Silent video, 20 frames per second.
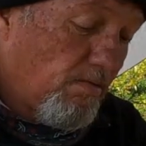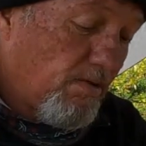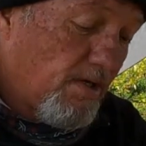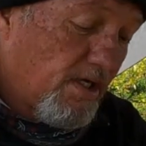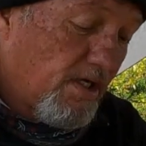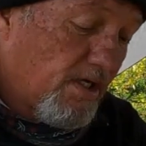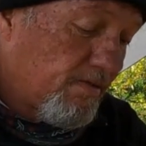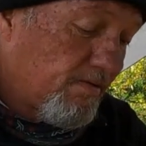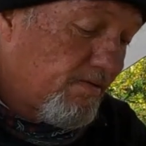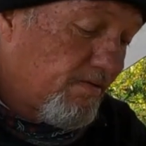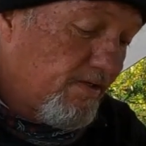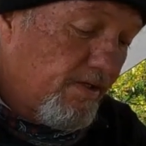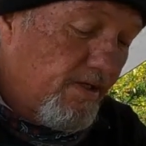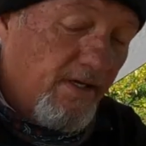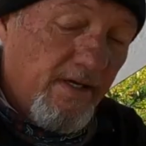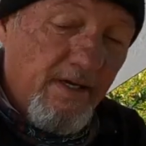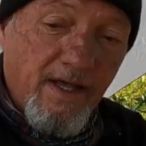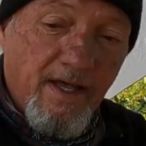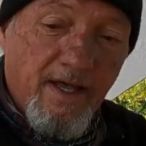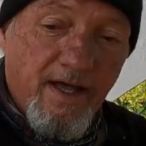Well,
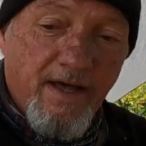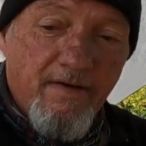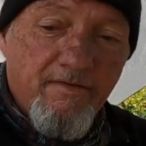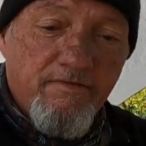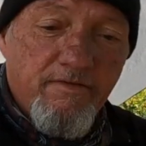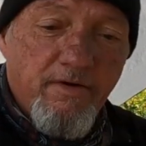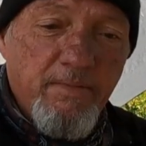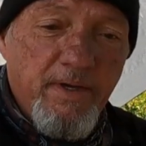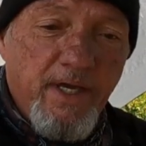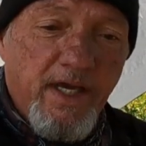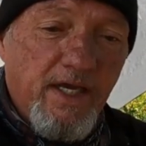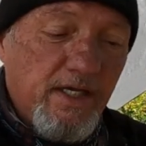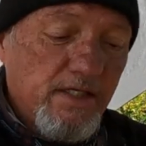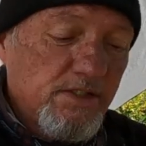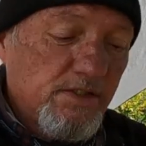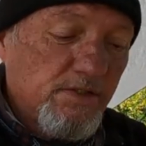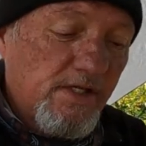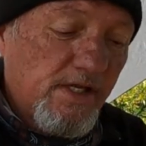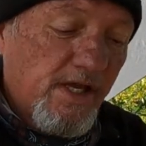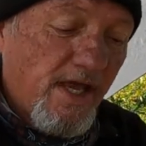for me,
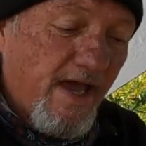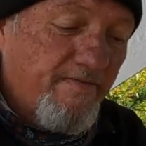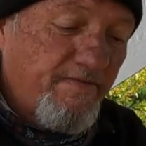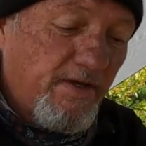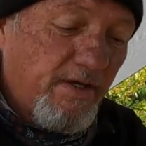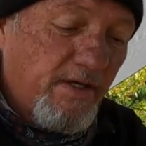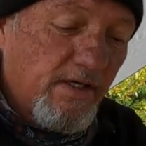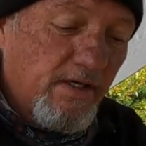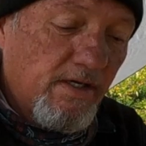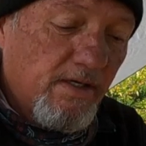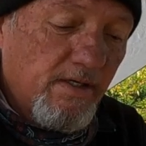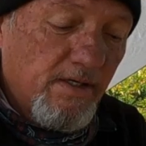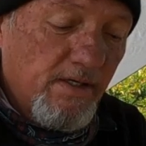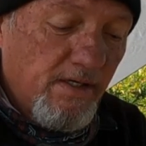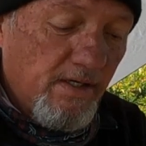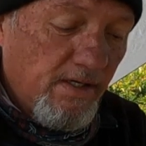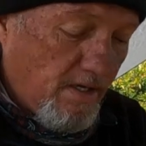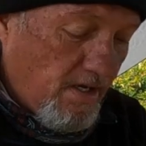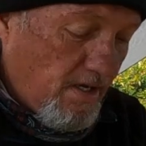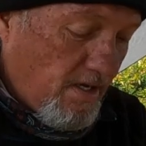it's having
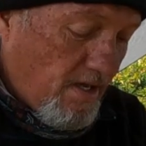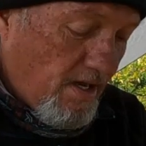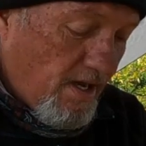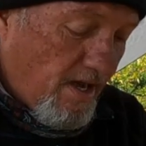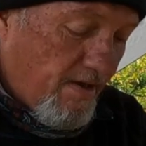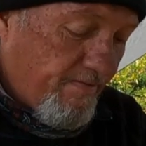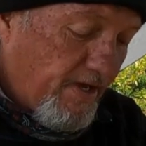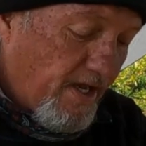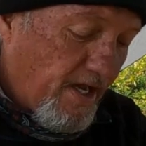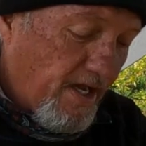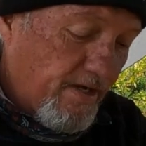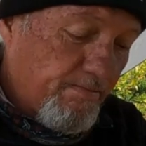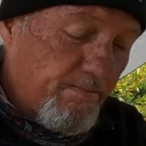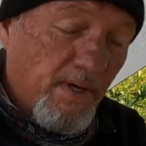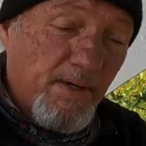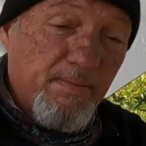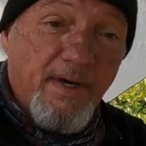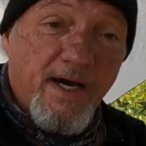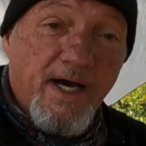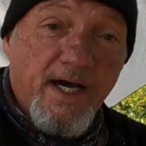had
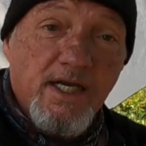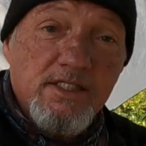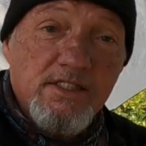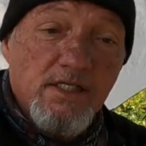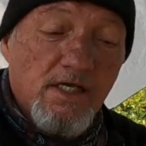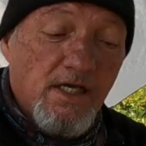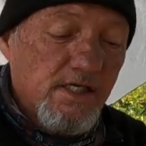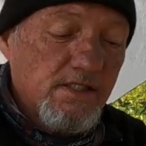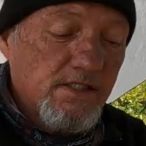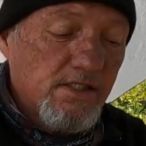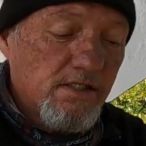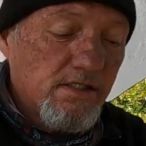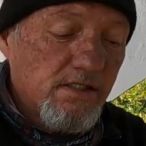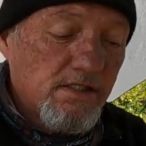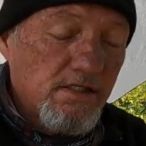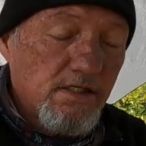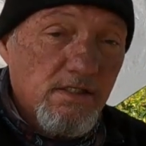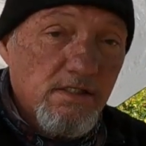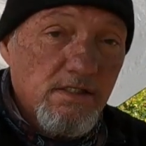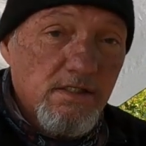my pilot's
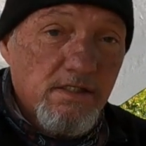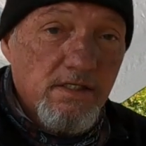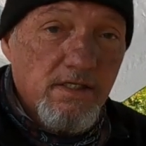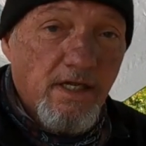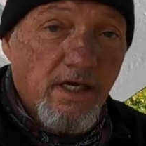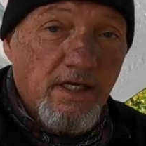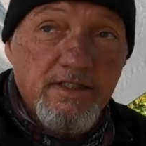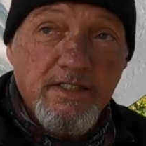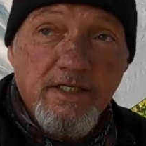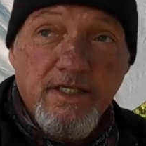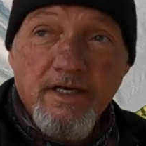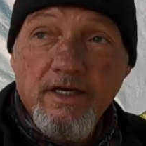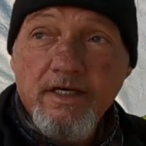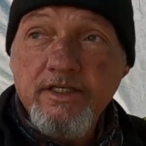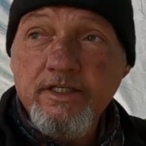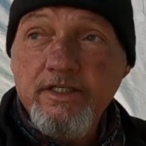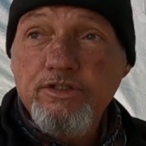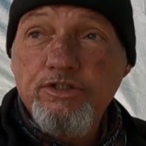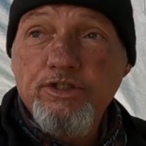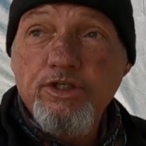license since
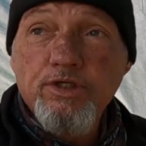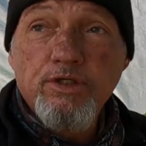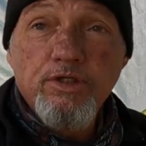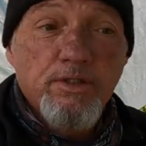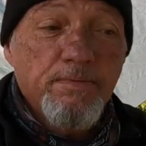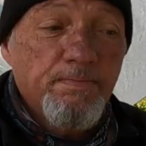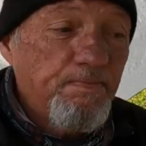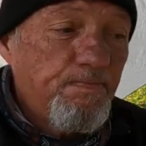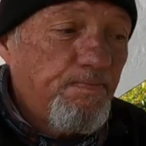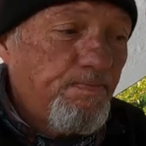1992.